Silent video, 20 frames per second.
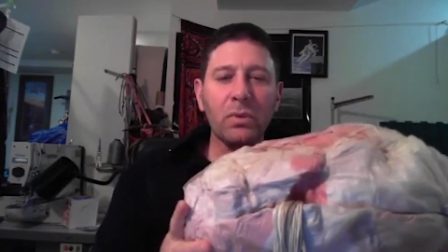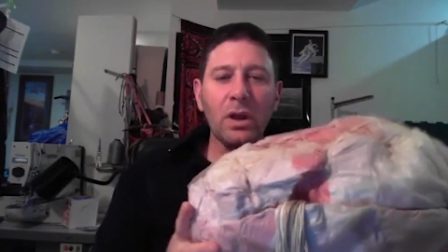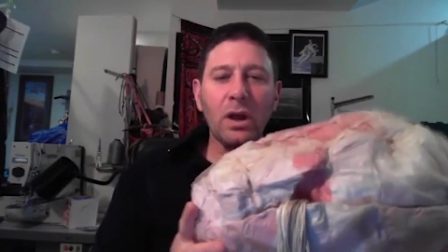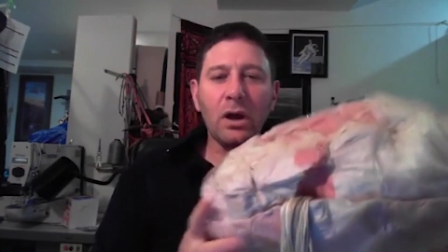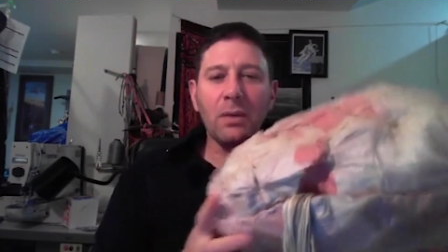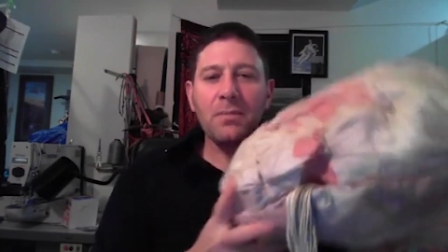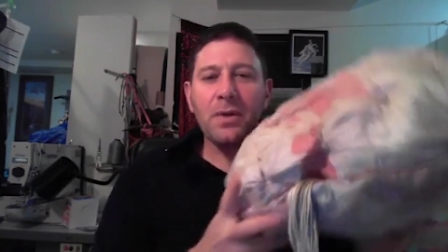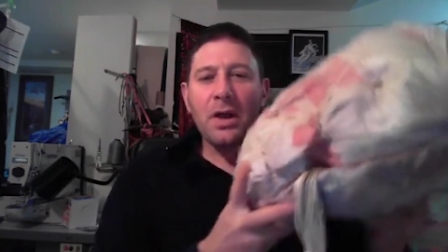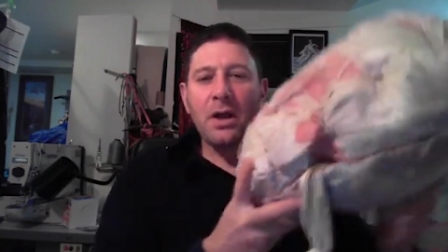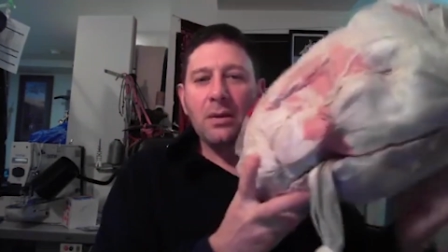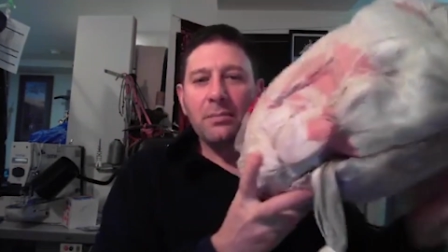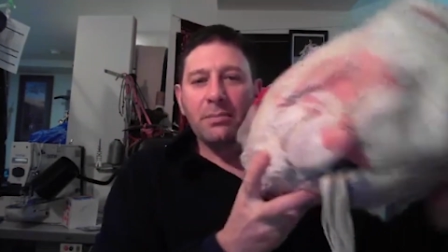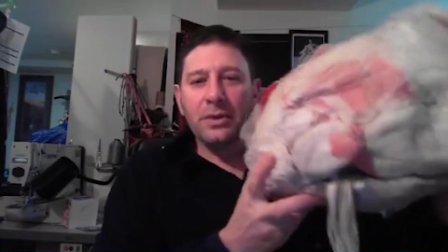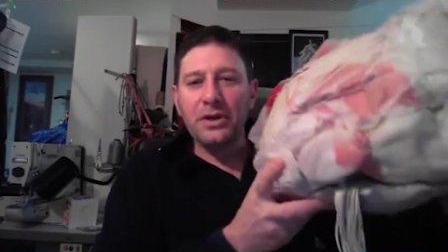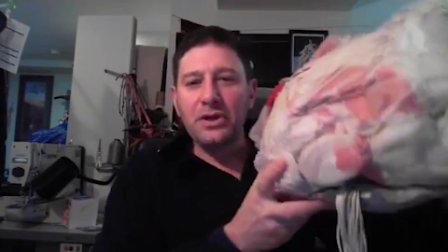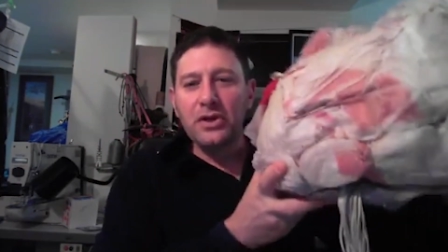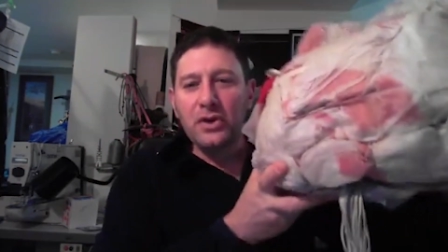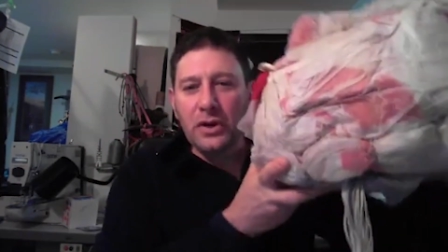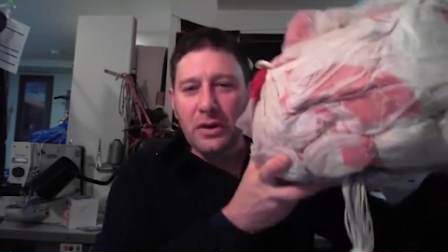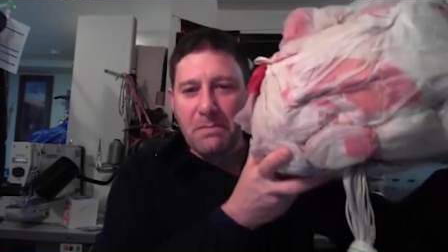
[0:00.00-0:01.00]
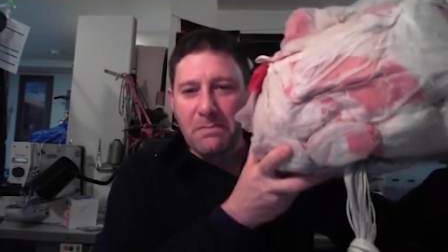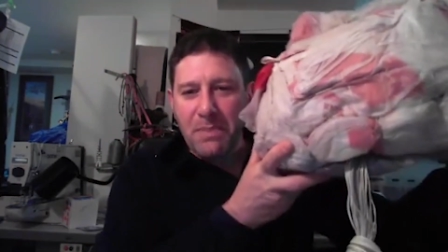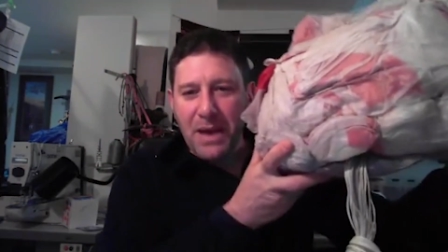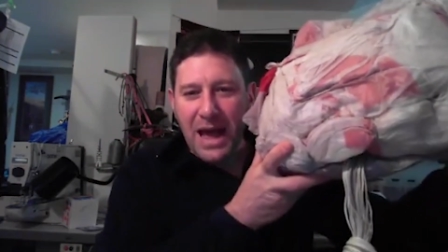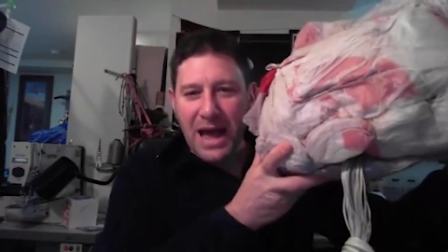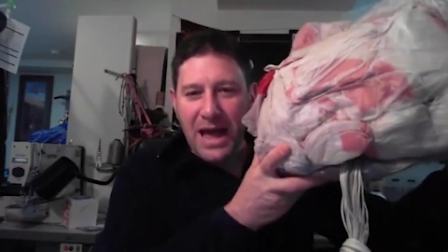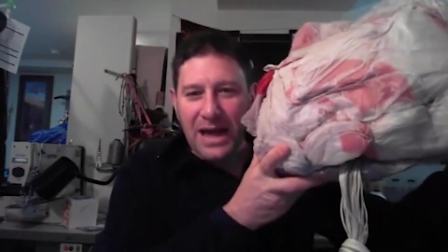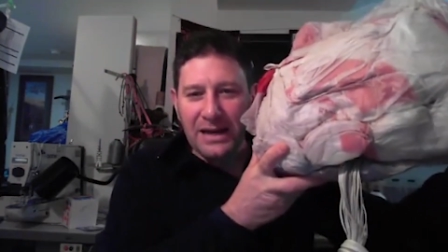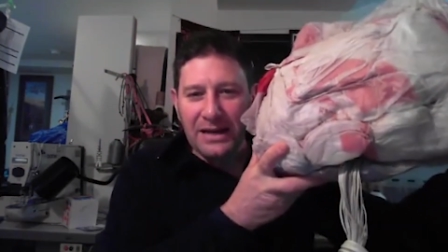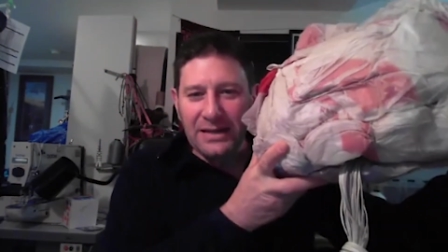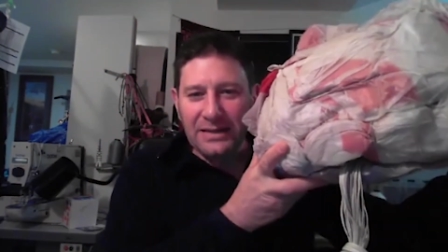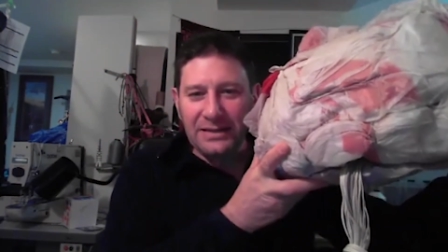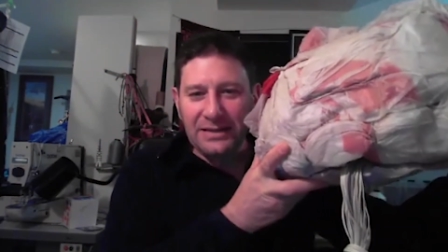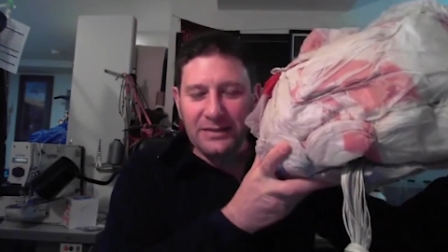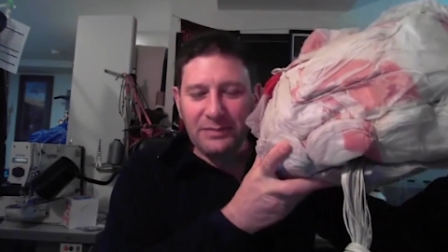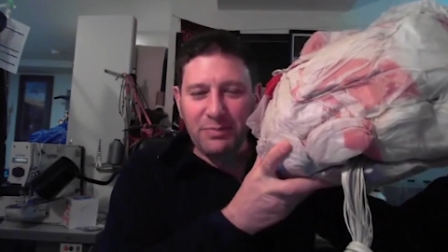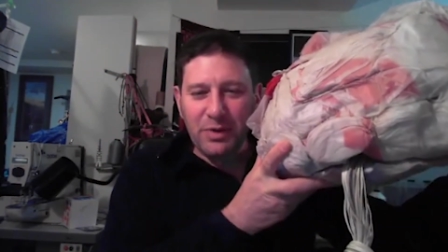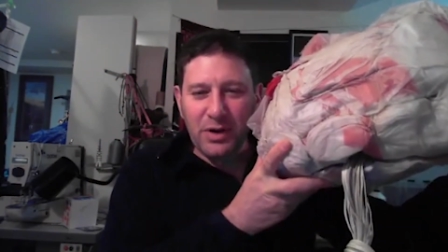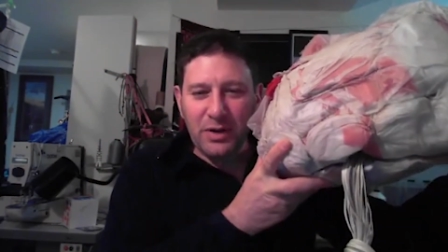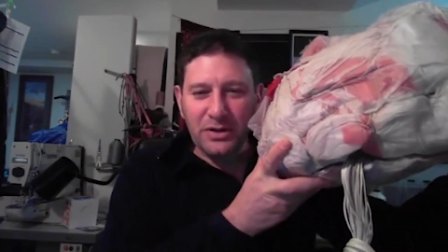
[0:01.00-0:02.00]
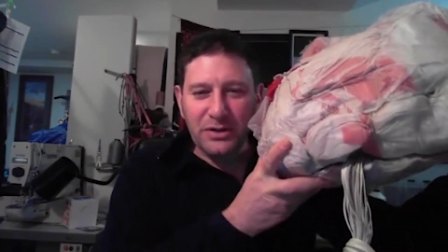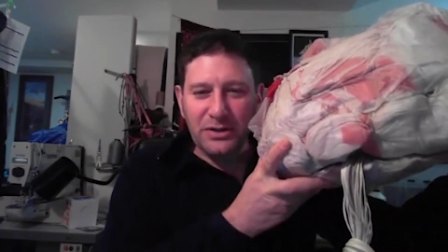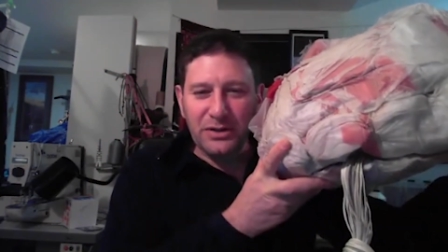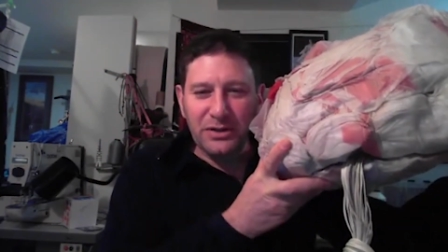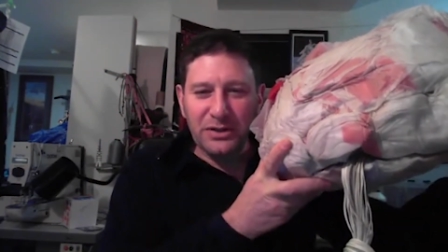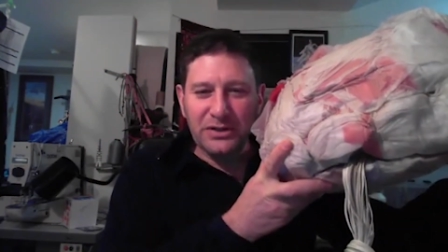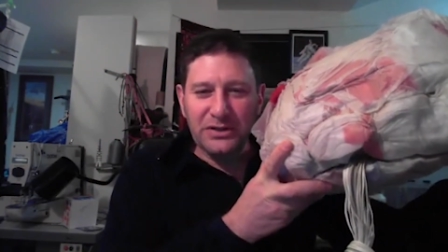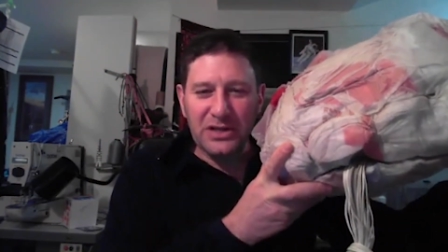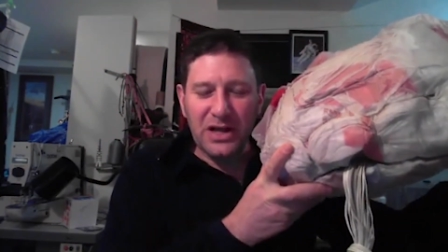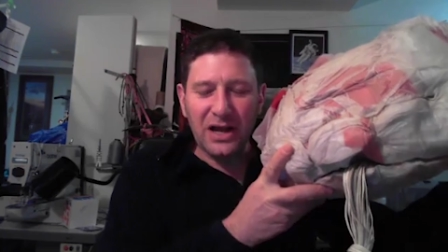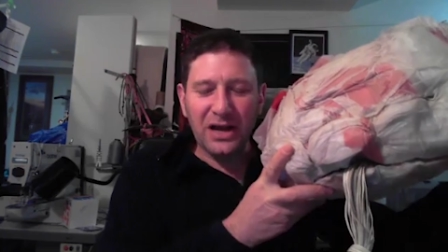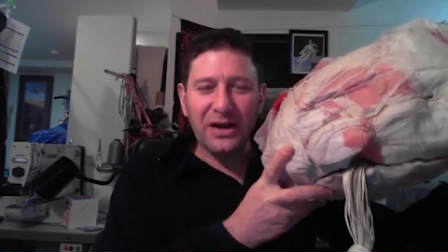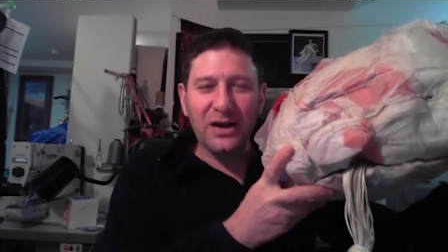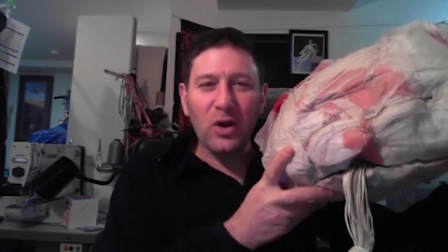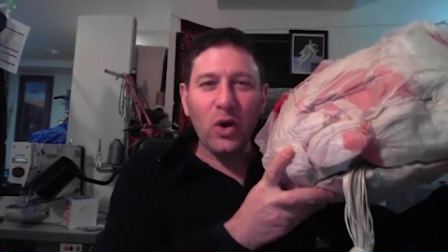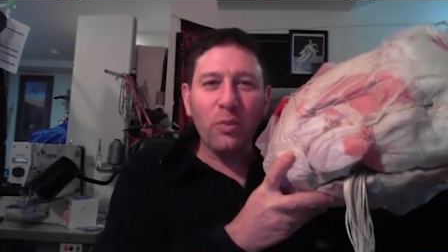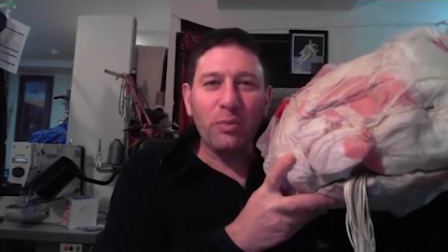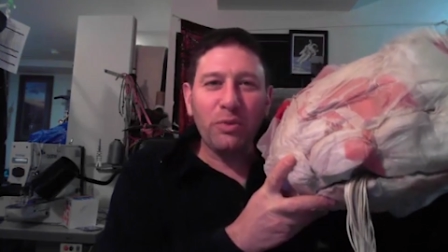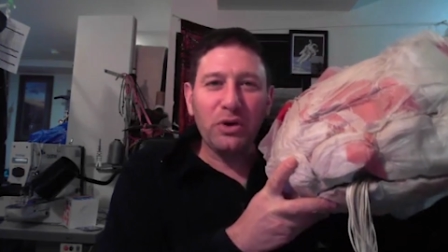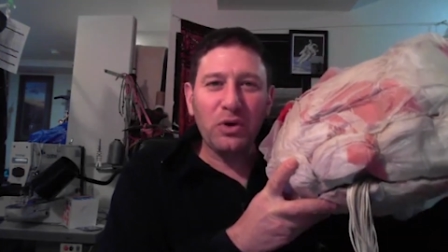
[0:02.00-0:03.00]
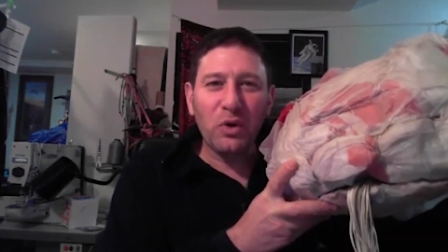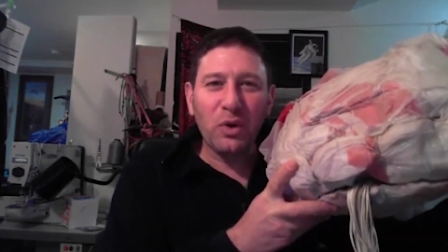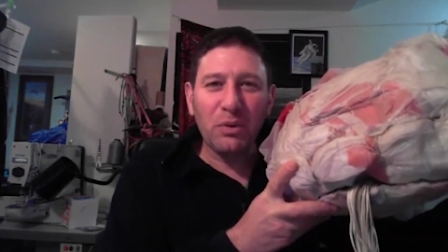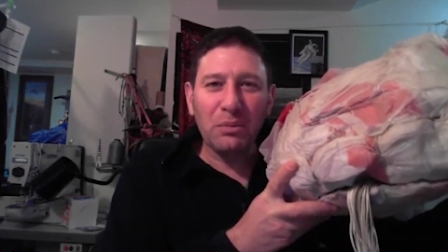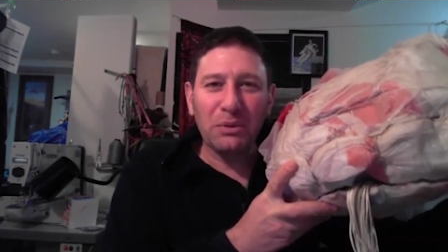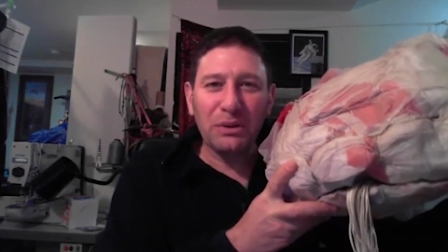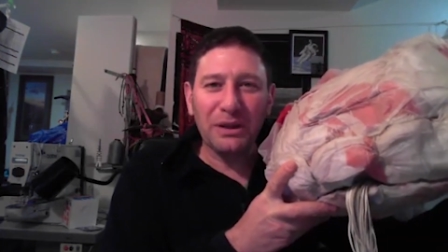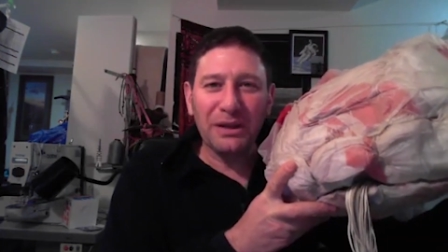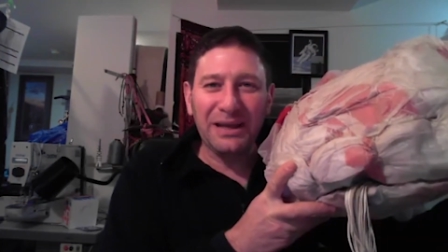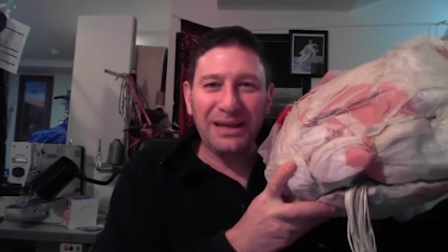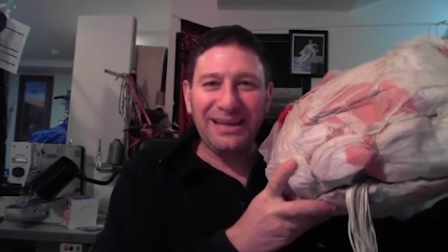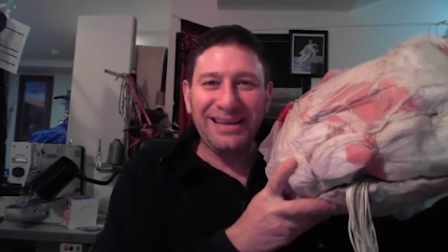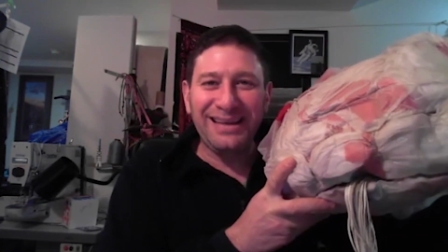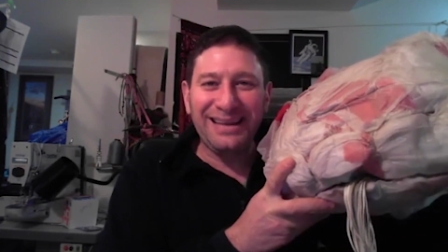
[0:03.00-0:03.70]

Um, but you can bet that this parachute is not going to open normally.